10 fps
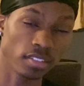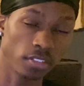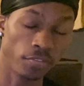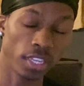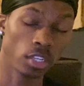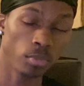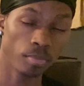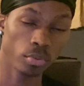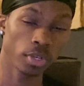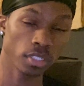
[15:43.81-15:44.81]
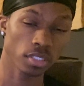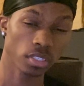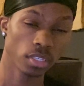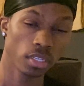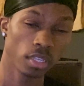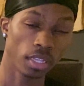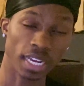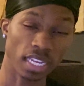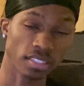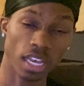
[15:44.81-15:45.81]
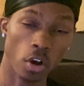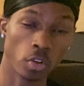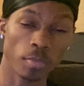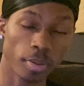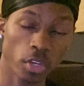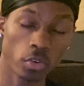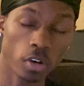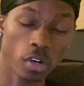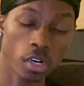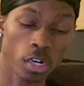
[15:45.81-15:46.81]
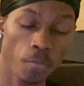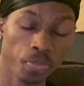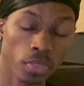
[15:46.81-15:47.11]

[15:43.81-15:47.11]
development points. Like I said, I only play on hard.